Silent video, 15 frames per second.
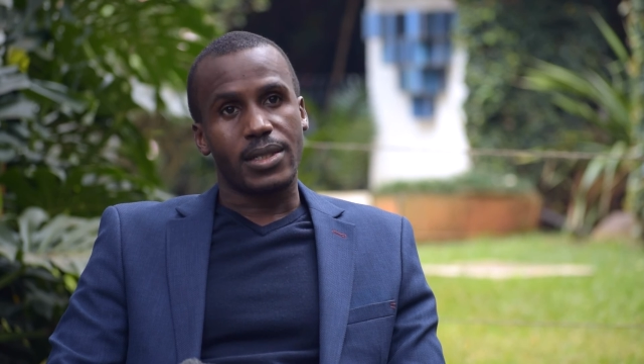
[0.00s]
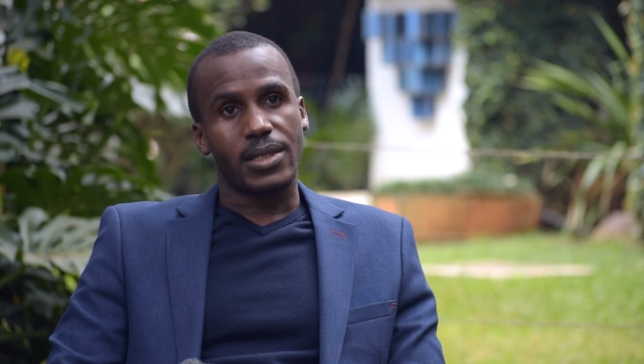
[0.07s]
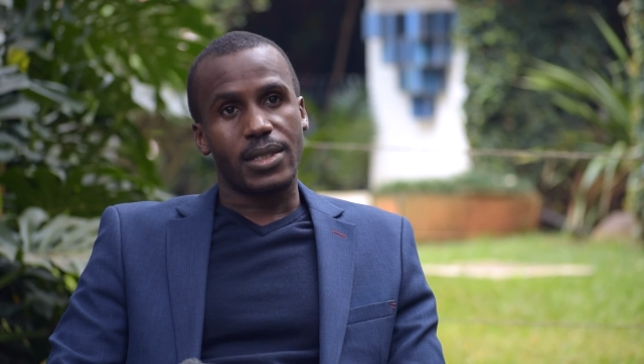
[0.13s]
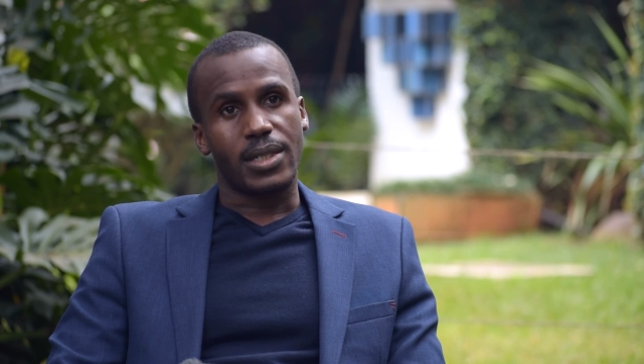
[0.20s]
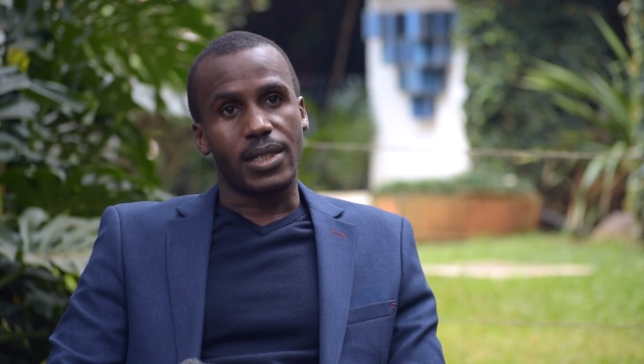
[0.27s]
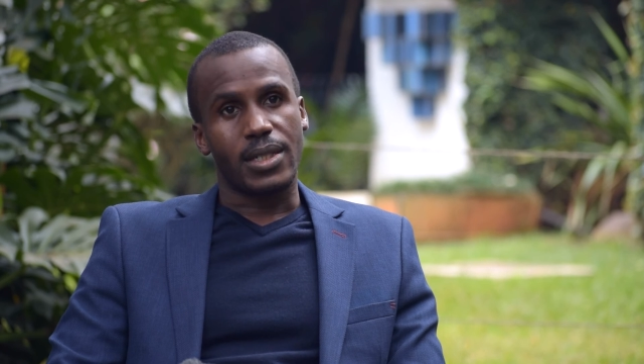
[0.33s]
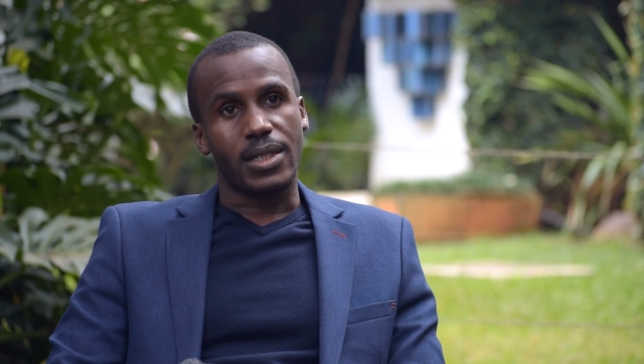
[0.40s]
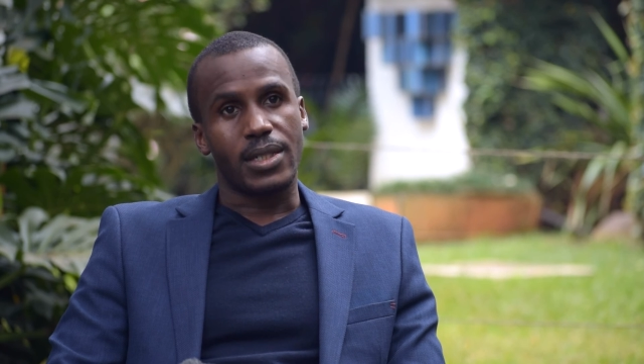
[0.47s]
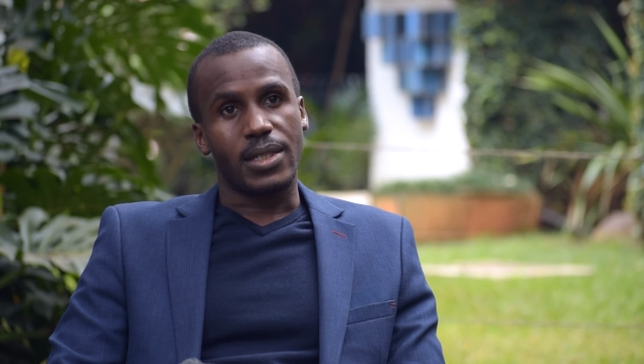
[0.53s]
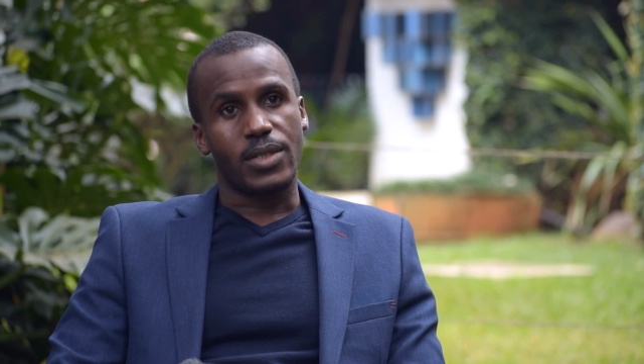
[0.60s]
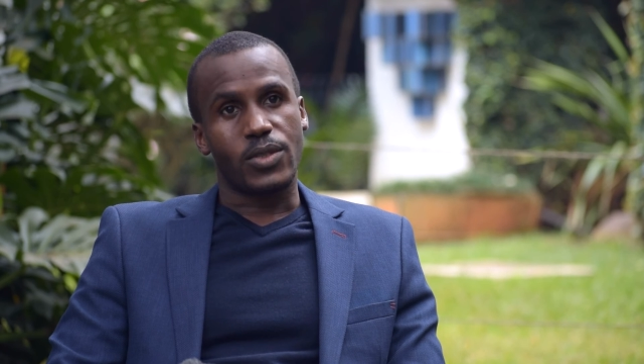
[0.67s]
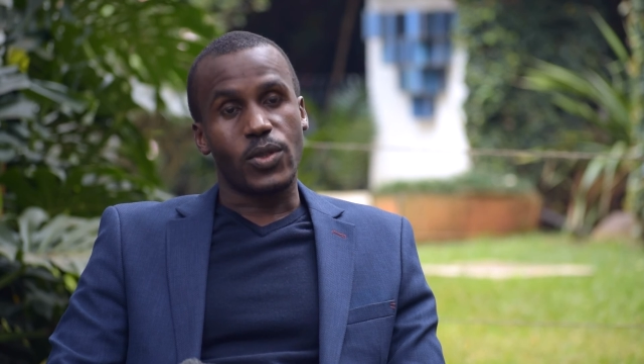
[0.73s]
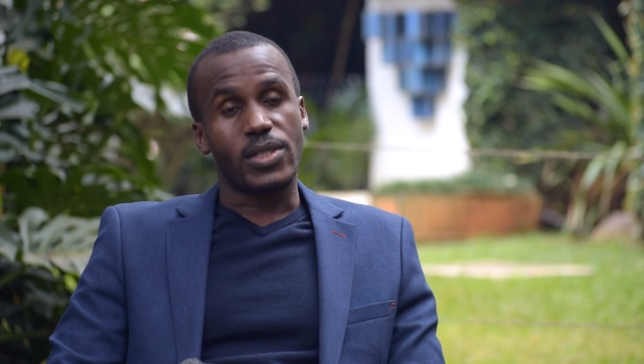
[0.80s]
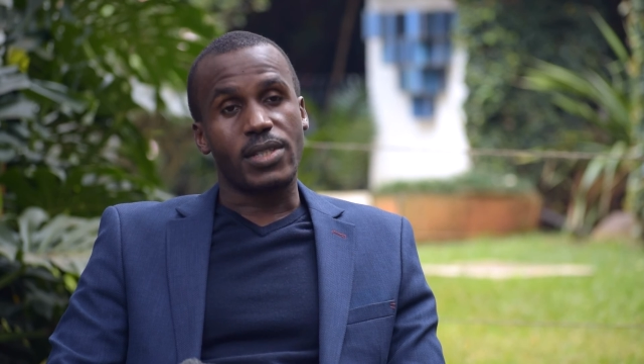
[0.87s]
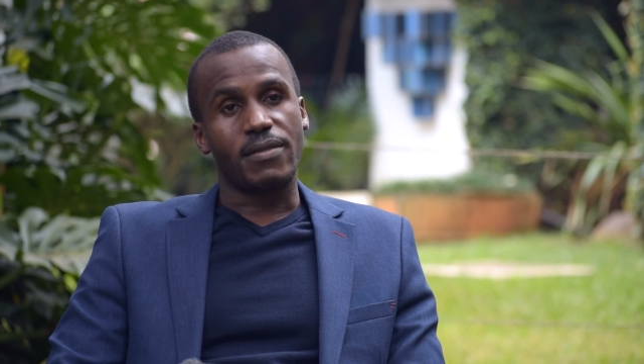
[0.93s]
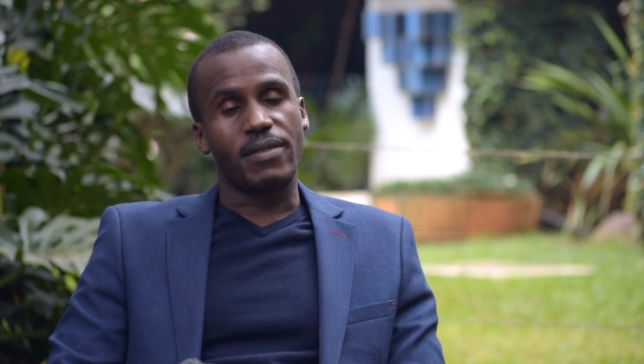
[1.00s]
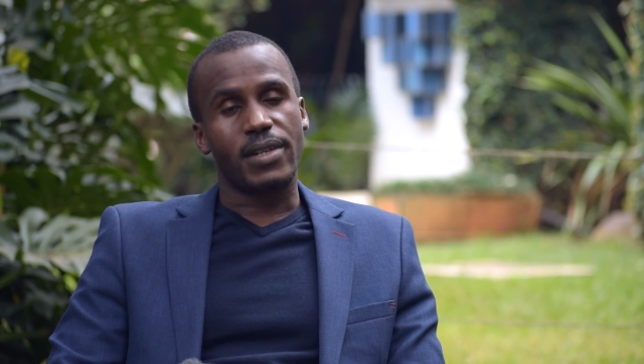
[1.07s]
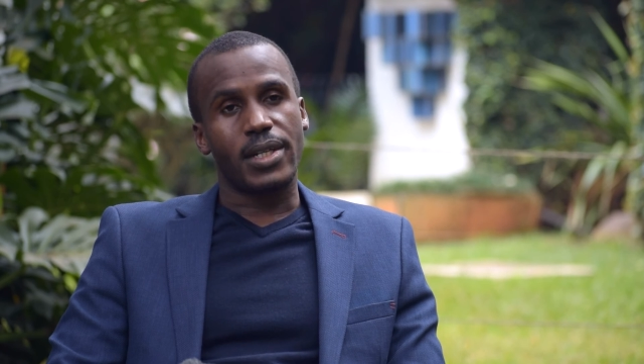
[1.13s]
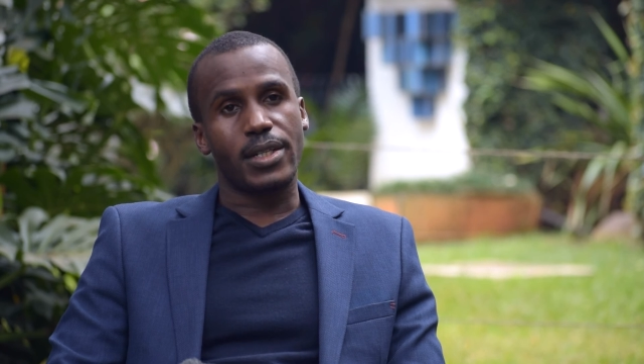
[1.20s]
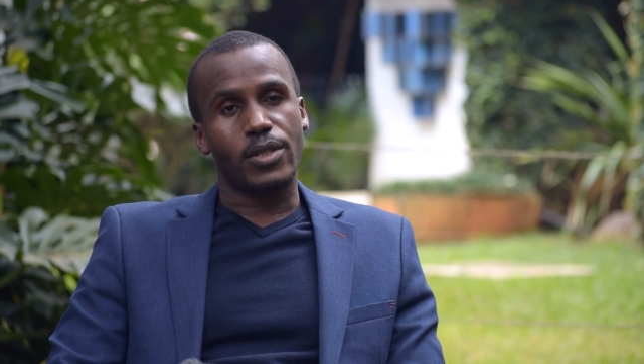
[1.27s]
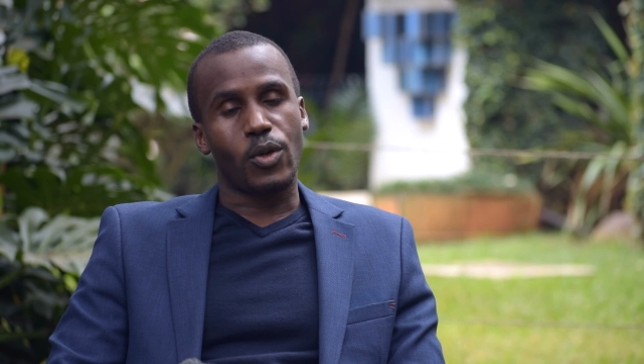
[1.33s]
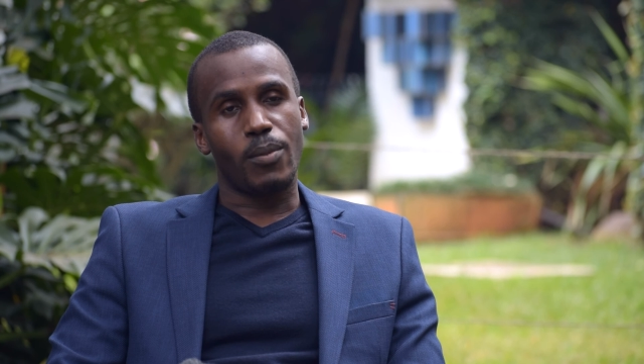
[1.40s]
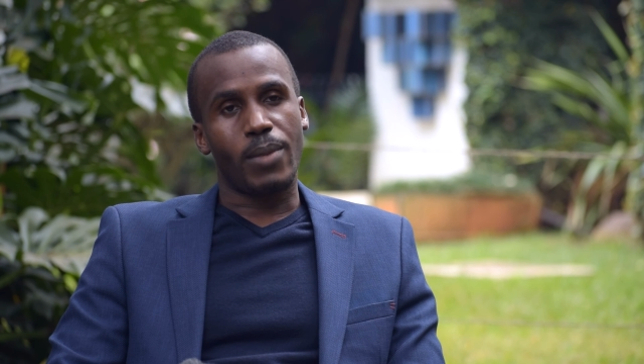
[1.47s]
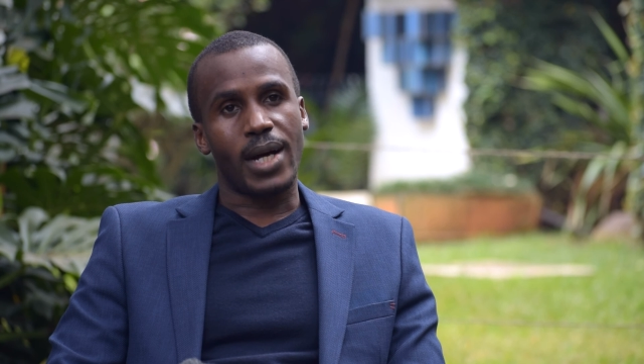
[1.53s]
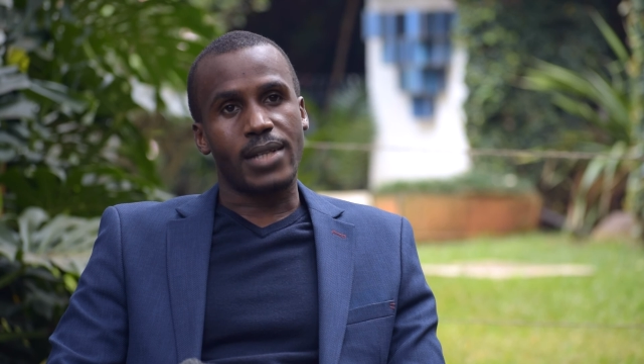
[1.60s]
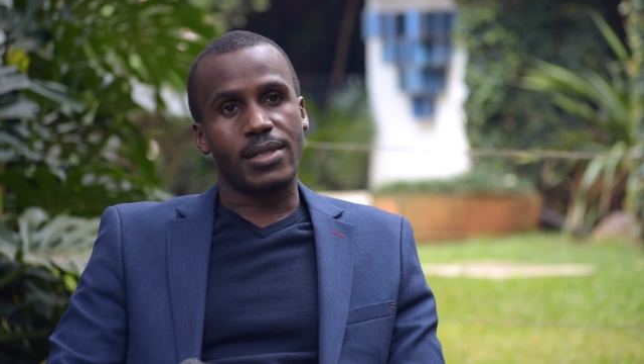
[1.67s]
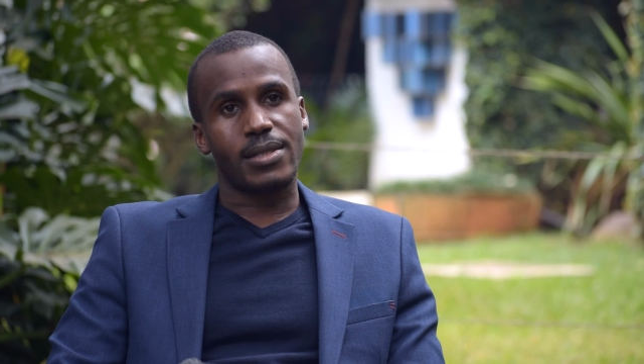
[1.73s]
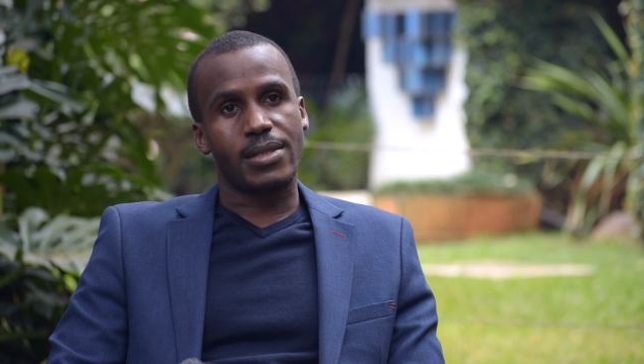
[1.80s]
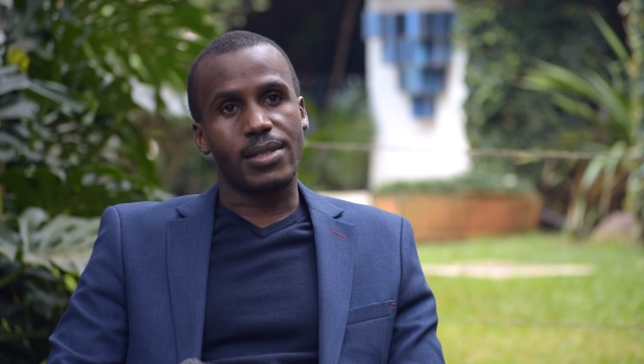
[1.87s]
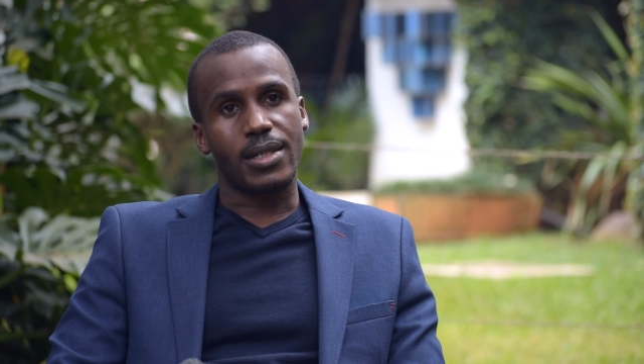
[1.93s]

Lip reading: So it's a very robust